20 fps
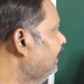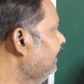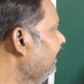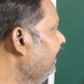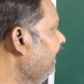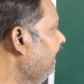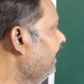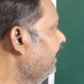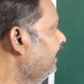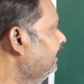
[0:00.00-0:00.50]
the
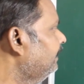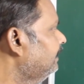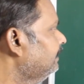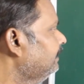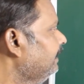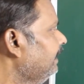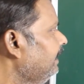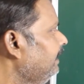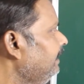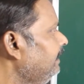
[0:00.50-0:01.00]
other hand,
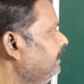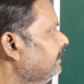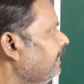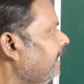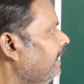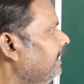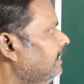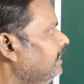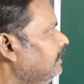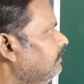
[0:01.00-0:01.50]
the second is
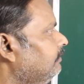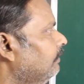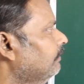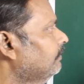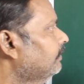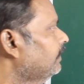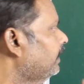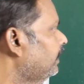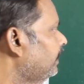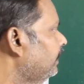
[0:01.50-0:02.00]
Huygens
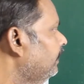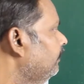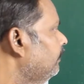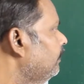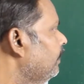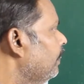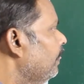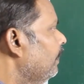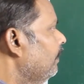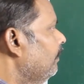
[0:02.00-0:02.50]
wave theory,
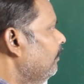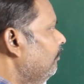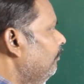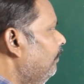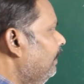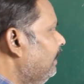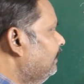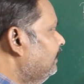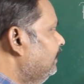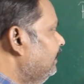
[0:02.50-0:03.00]

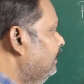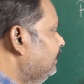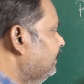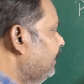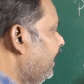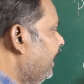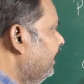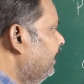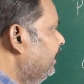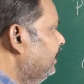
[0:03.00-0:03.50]
but
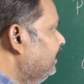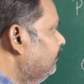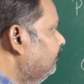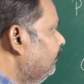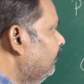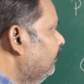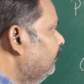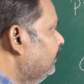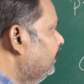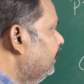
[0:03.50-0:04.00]
this
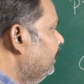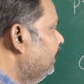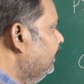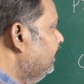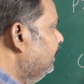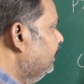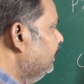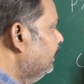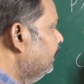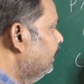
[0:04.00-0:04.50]
Huygens wave
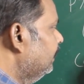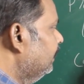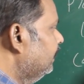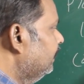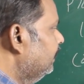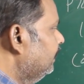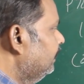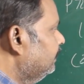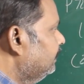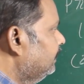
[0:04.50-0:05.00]
theory
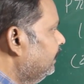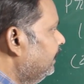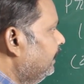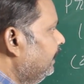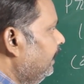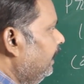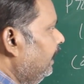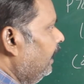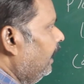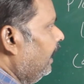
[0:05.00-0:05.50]
is
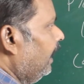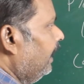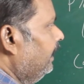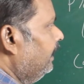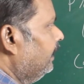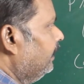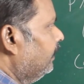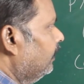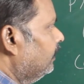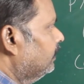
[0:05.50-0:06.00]
little
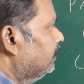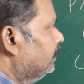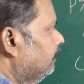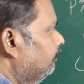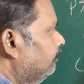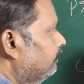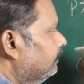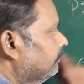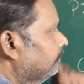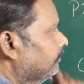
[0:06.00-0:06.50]
higher
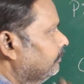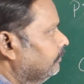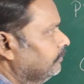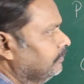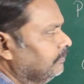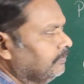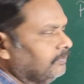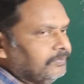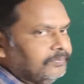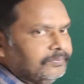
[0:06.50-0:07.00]
concept.
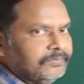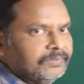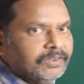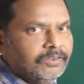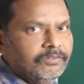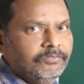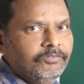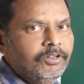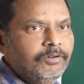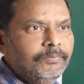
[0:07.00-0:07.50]

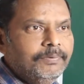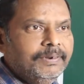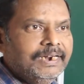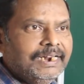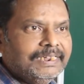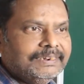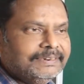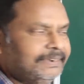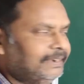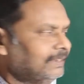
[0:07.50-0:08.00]
We will
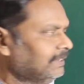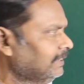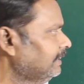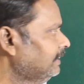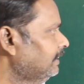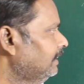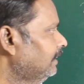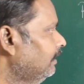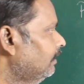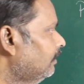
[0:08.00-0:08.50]
be
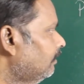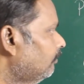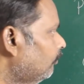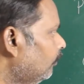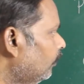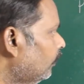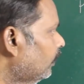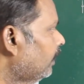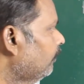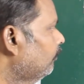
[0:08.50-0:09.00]
discussing
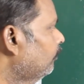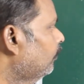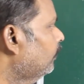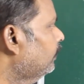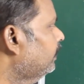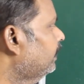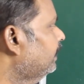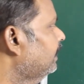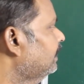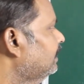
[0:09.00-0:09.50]
more and
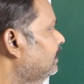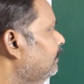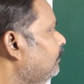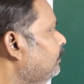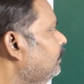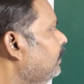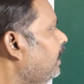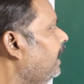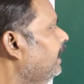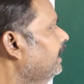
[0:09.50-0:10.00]
more details
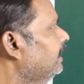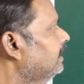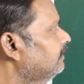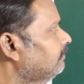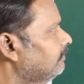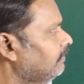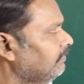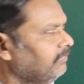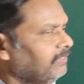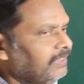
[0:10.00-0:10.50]
about the
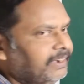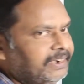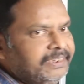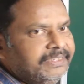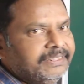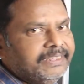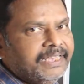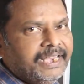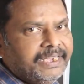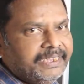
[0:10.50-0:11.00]
Huygens wave
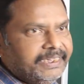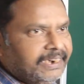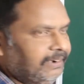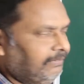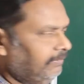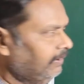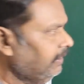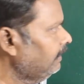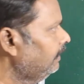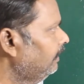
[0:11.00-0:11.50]
theory in the higher
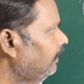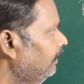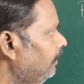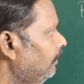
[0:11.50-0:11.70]
level.